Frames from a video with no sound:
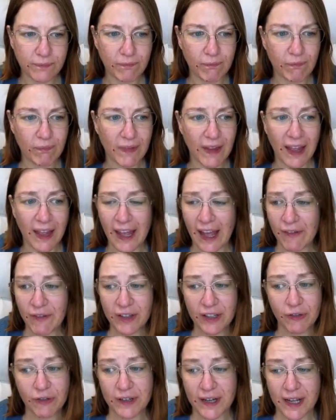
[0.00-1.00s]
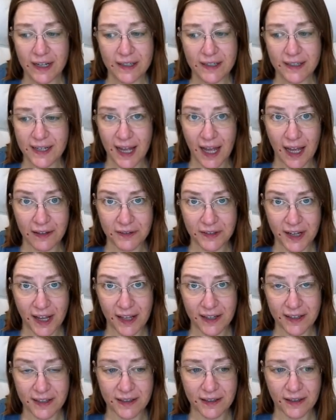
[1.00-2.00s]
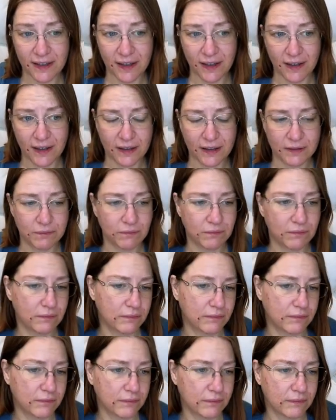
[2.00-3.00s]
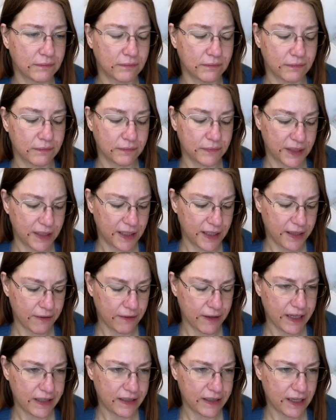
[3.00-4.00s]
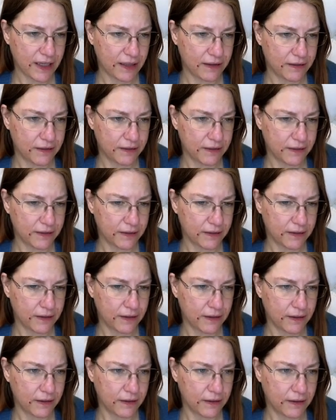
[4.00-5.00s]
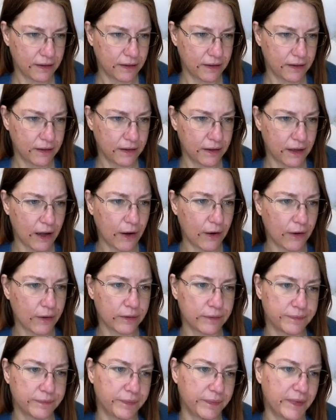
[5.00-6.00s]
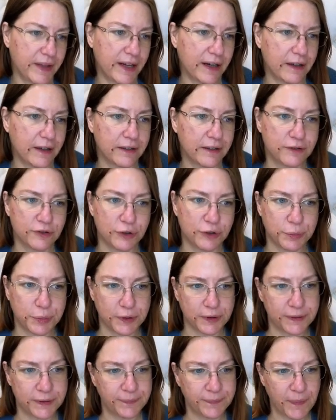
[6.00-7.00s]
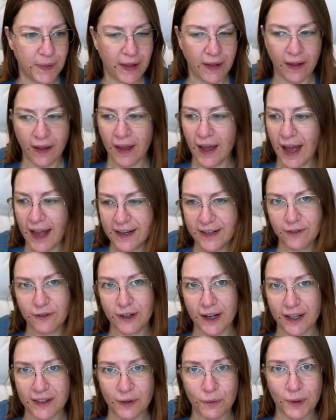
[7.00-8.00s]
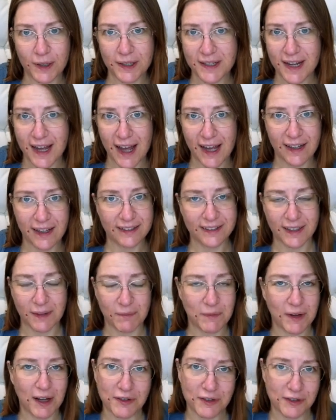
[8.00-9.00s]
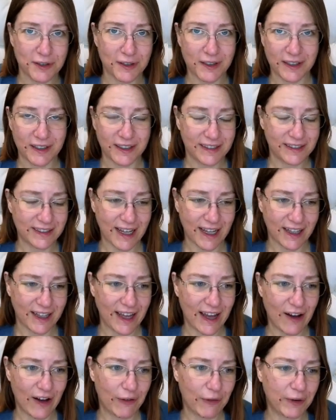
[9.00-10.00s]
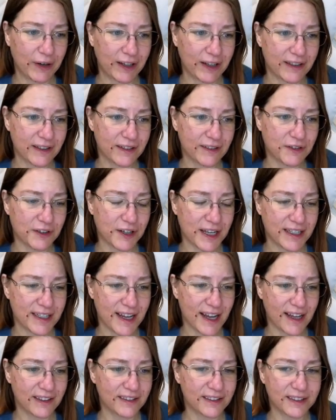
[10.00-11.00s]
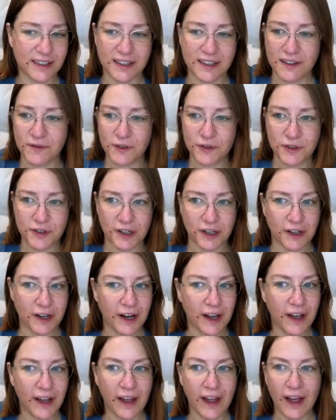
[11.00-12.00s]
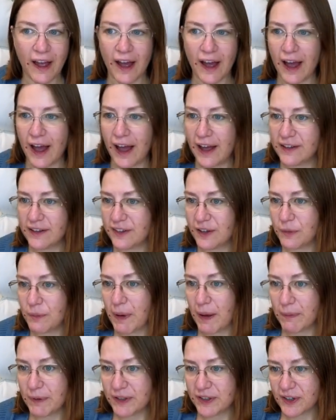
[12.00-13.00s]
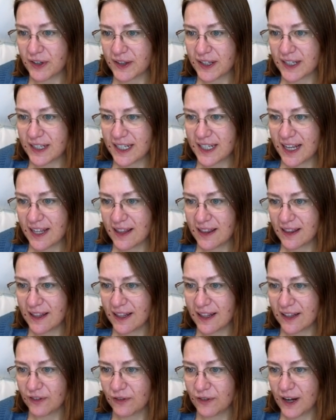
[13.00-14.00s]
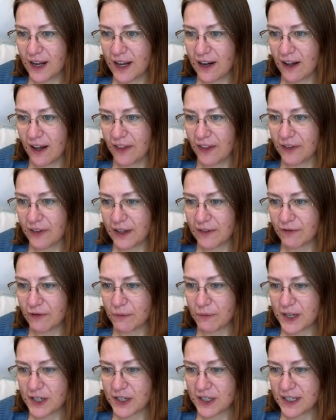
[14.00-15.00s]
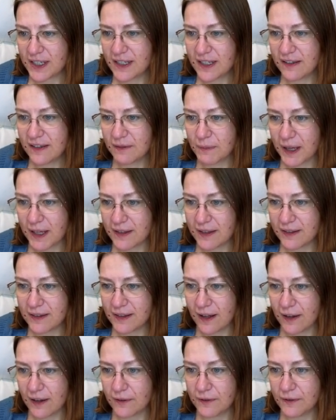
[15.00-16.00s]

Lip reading: I haven't created tags yet. Did I create tags? Oh, there, Drupal. I did create the one tag because I'm not sure exactly how I want to create tags in the future. So published on the 10th, that's great. Authoring information is myself.